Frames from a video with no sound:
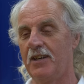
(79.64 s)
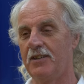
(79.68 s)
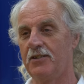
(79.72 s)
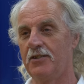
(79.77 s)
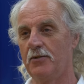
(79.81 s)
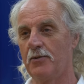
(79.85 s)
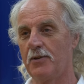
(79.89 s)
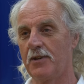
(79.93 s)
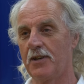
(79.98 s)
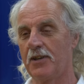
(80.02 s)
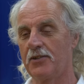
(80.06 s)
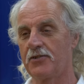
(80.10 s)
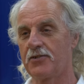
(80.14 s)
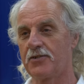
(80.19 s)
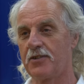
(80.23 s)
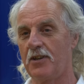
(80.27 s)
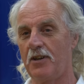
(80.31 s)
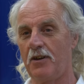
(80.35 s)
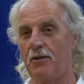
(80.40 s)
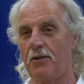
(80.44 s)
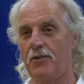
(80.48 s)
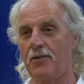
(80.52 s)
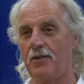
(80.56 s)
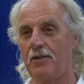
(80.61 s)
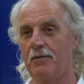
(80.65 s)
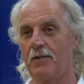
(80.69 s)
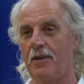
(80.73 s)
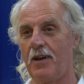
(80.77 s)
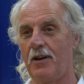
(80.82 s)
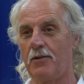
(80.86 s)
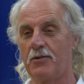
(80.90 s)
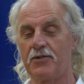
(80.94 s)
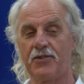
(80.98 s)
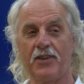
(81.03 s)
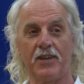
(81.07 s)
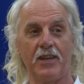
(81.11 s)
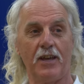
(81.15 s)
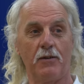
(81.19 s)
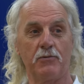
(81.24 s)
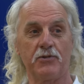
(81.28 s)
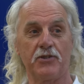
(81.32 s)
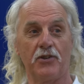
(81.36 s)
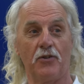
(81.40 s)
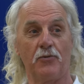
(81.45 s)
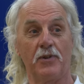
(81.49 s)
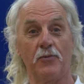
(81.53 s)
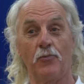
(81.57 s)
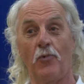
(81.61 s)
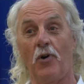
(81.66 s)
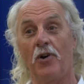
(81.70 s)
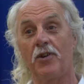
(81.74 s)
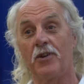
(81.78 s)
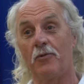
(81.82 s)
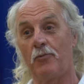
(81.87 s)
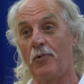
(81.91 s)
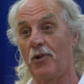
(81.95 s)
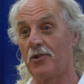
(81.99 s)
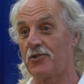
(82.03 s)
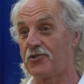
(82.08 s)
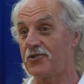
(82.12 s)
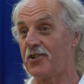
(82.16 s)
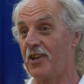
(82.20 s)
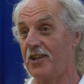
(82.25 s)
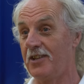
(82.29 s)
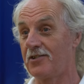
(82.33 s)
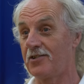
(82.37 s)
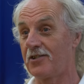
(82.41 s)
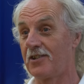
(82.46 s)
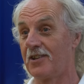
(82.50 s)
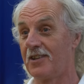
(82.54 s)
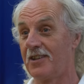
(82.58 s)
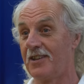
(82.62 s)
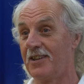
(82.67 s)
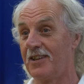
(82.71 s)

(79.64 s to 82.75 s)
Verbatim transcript: doing it, so I think I was the only one at one stage.